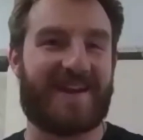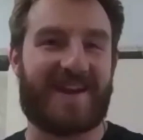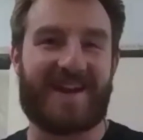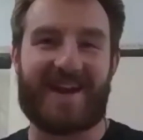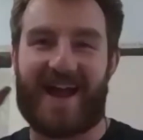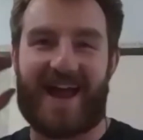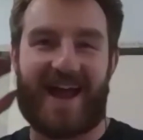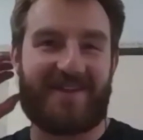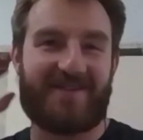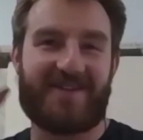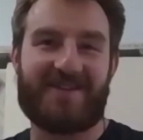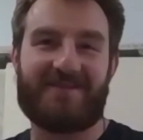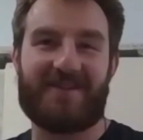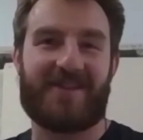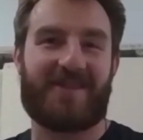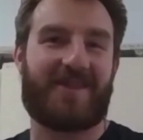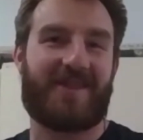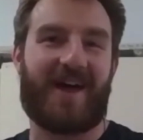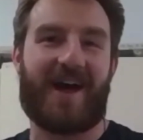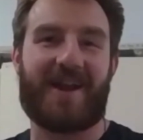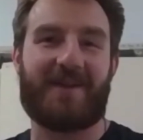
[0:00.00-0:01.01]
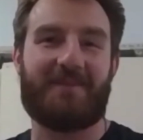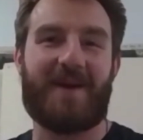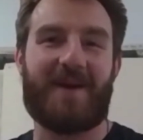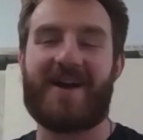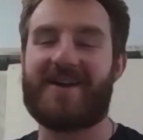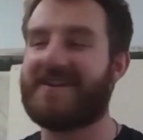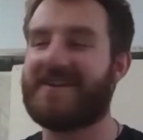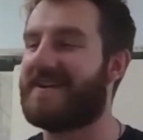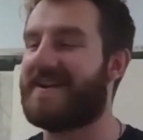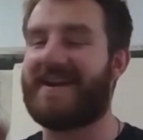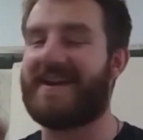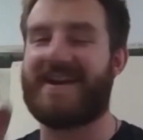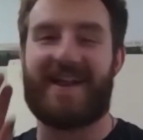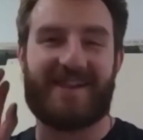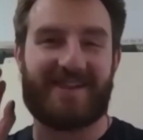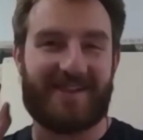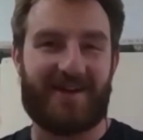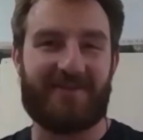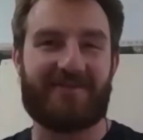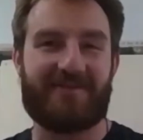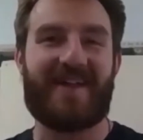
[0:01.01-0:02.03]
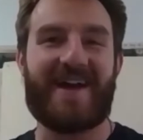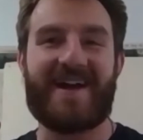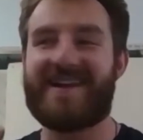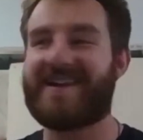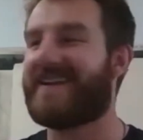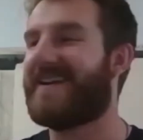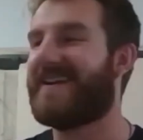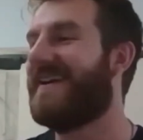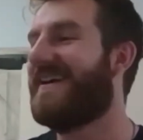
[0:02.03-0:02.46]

and I haven't even thought about it, and I love that.